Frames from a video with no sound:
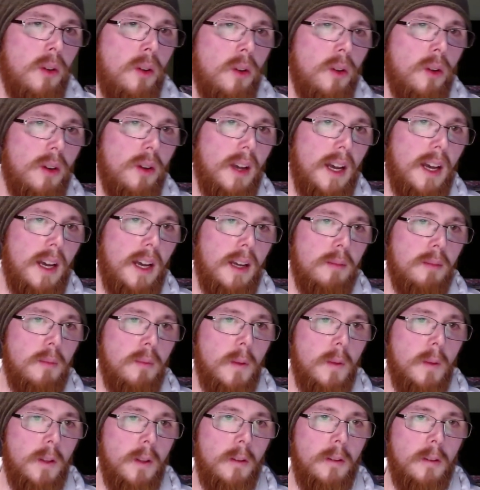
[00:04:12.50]

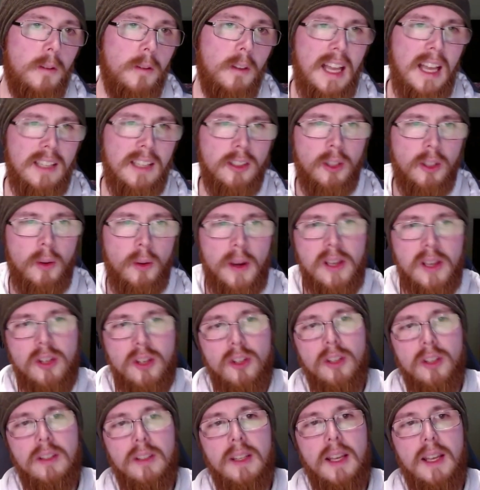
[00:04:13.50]
The last
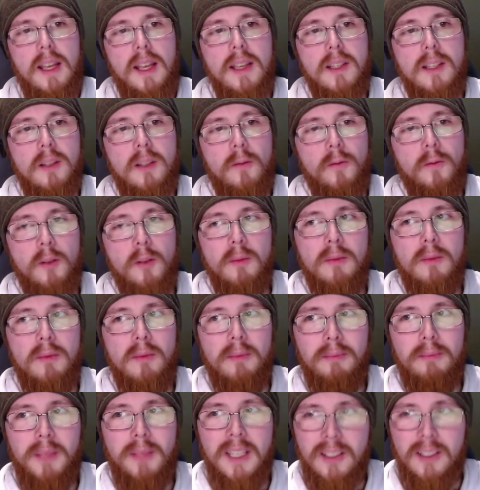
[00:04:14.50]
question is
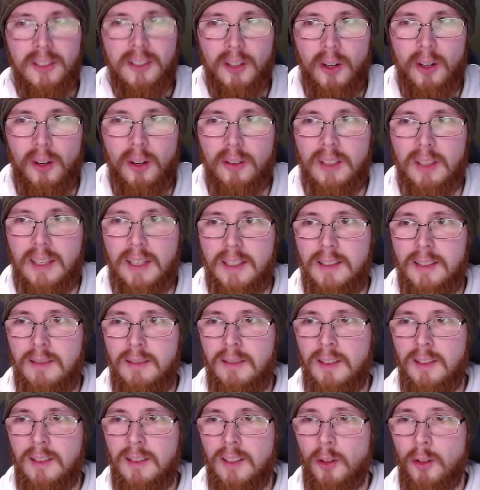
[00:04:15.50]
from Pizza Hotline,
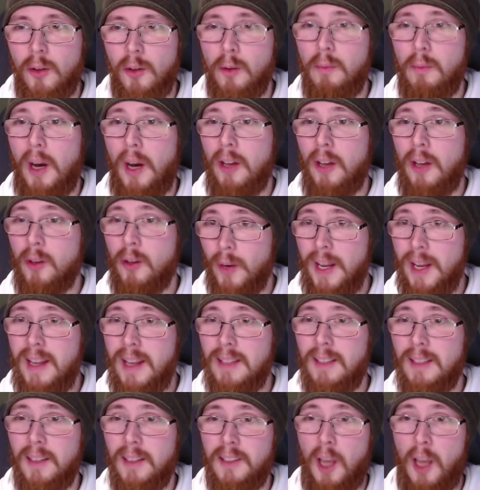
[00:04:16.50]
who by the way
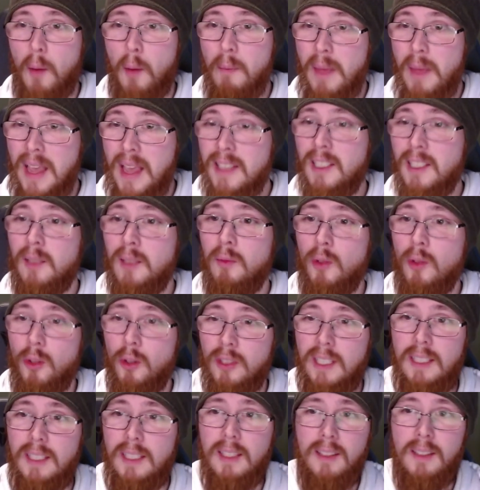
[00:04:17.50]
does amazing
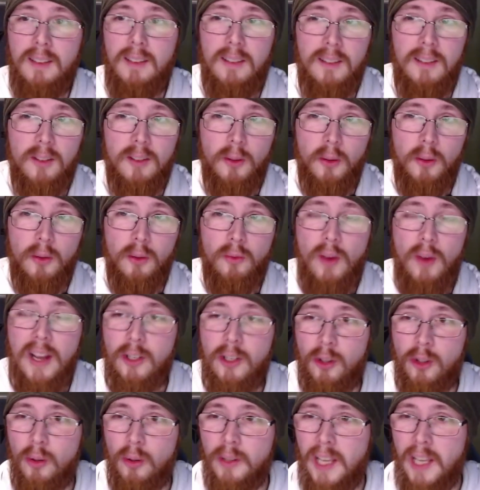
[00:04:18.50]
music, do
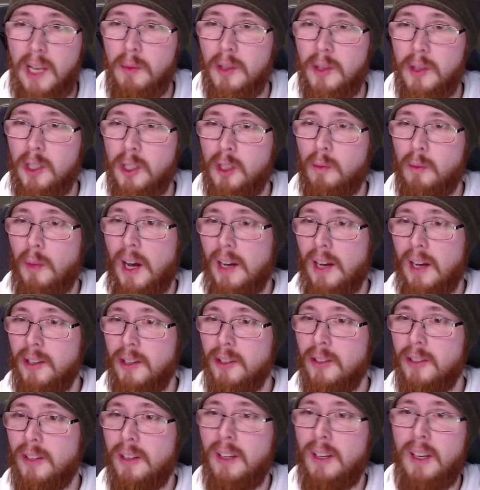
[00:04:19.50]
retro game
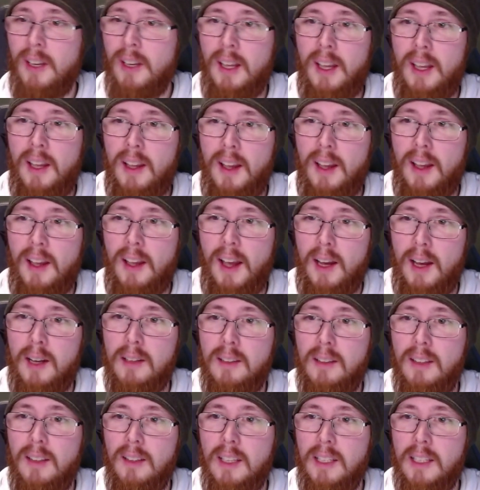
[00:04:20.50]
inspired
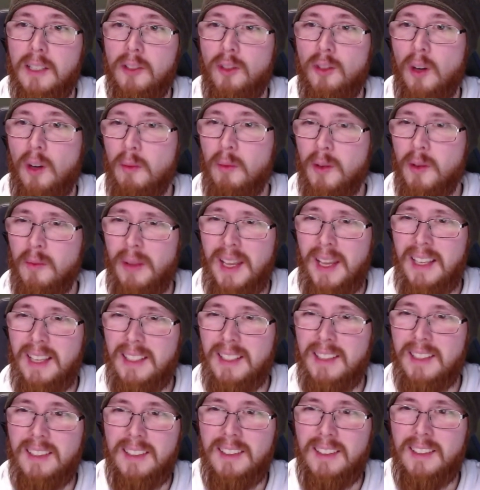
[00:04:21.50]
like drum and
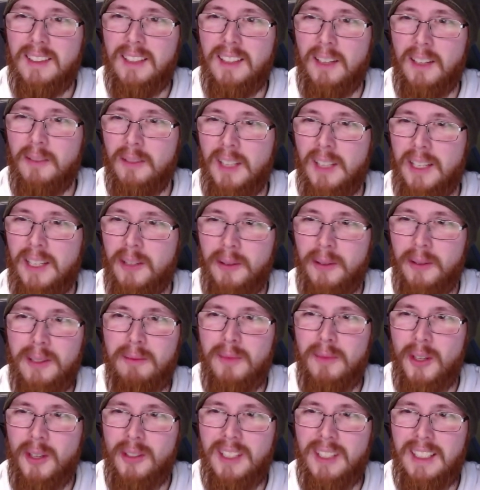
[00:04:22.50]
bass kind of liquid
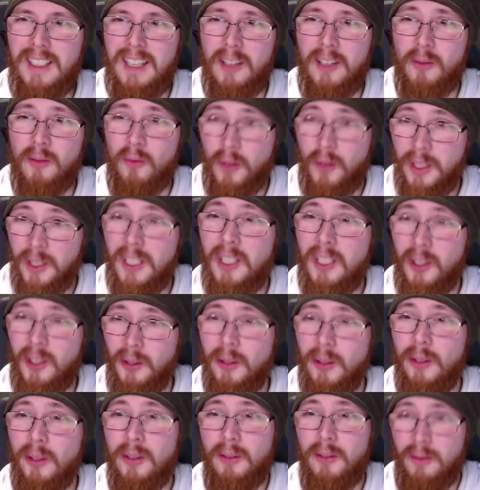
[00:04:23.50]
music. It's really
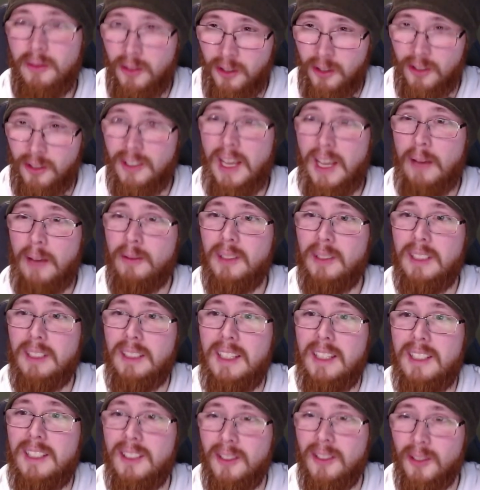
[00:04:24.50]
cool. You should definitely
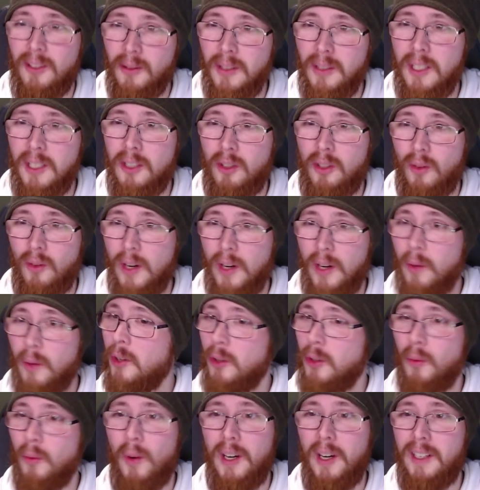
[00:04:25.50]
listen to it. It's great while
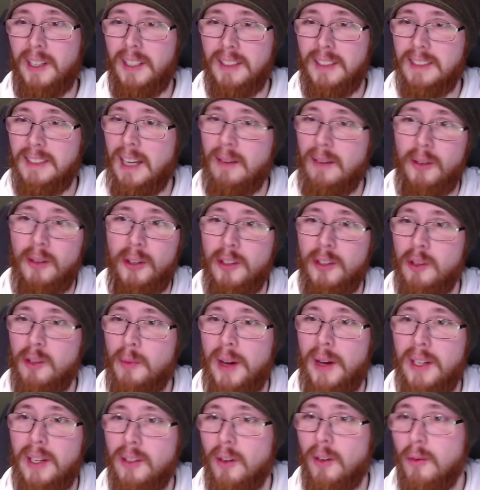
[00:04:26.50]
you're working to have on in the
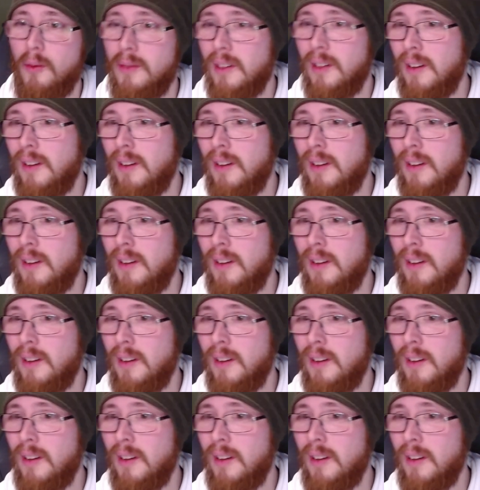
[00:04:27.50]
background.